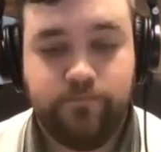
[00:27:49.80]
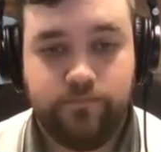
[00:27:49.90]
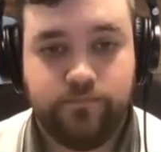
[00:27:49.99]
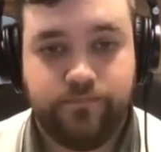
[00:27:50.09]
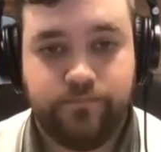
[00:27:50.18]

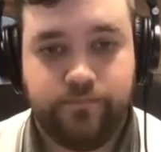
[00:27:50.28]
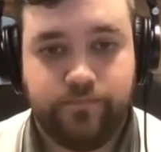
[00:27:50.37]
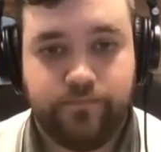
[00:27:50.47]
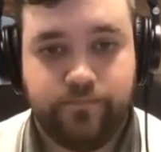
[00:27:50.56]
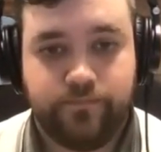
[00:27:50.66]

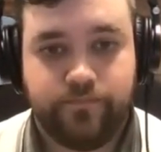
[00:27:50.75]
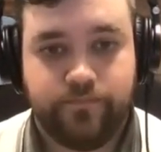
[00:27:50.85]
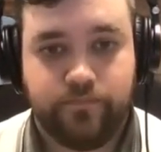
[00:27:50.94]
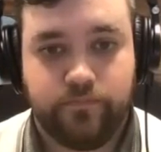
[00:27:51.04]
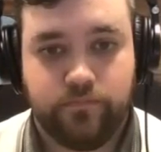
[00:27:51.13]

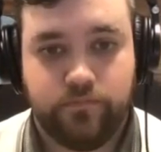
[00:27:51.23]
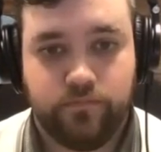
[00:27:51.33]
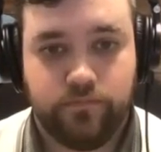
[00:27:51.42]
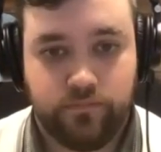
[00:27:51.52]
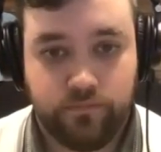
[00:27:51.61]

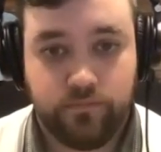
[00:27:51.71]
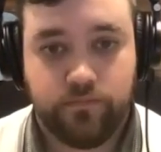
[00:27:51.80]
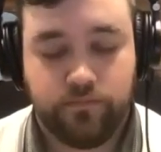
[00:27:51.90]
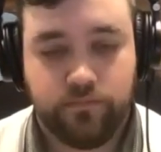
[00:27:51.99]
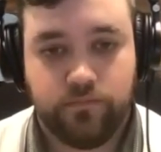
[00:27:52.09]

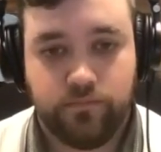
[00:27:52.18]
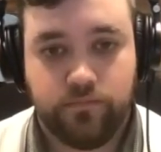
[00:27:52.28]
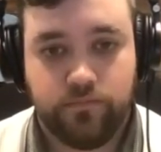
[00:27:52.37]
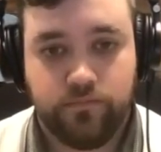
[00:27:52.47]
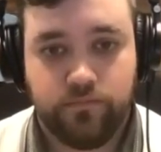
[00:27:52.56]

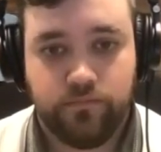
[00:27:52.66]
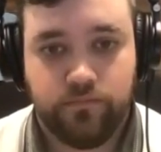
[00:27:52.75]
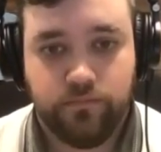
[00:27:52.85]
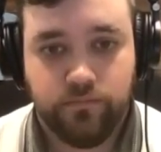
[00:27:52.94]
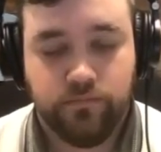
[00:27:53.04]

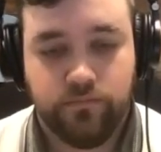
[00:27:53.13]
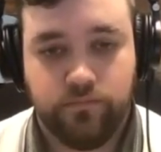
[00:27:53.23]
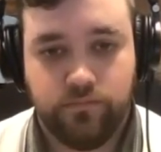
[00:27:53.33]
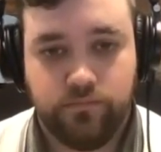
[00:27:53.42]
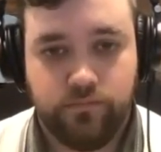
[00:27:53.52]

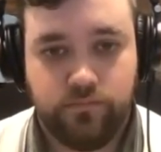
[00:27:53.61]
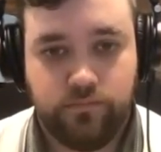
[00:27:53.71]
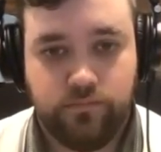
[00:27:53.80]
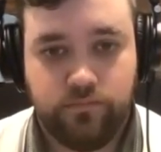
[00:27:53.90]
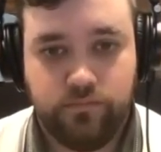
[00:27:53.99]

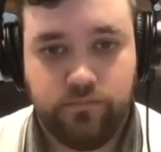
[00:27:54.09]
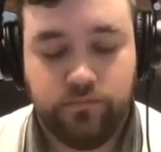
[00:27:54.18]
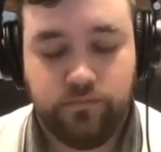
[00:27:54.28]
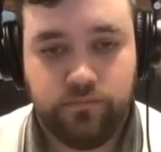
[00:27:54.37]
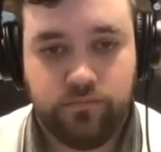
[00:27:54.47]

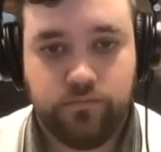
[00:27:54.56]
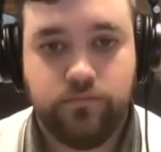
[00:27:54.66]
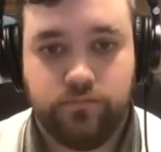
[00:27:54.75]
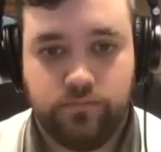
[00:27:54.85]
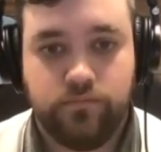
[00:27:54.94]

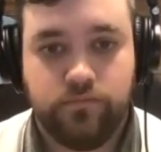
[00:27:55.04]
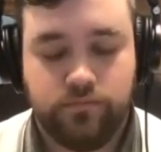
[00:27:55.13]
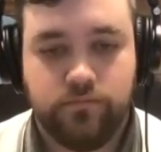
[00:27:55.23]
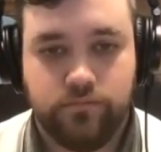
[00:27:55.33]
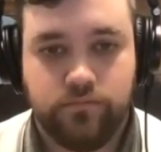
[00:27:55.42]

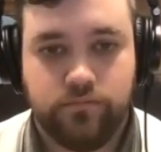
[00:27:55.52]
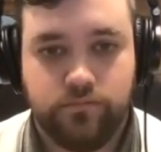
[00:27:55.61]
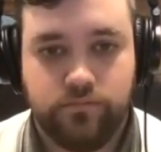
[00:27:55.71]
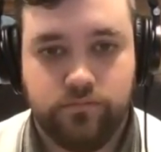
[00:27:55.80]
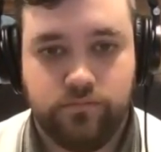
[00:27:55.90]

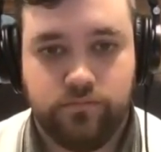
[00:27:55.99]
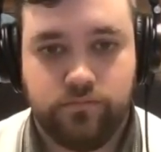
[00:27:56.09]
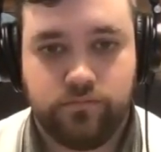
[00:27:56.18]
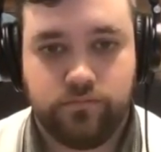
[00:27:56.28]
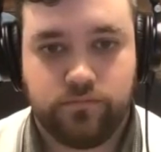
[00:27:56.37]

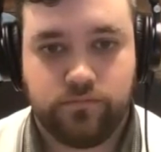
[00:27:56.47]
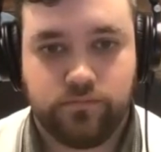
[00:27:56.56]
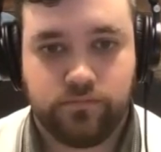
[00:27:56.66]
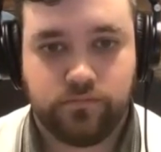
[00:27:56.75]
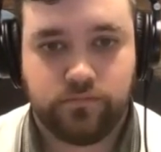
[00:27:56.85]

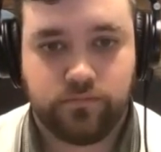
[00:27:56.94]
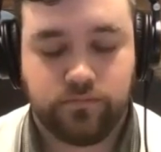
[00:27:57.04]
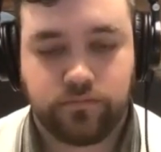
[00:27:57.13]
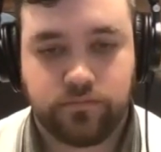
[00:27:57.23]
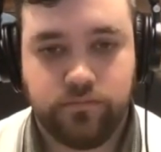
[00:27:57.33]

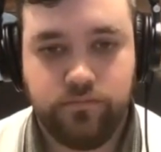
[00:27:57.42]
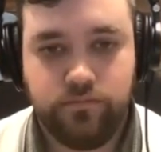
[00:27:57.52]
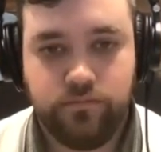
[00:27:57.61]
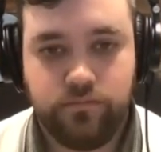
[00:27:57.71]
(silent)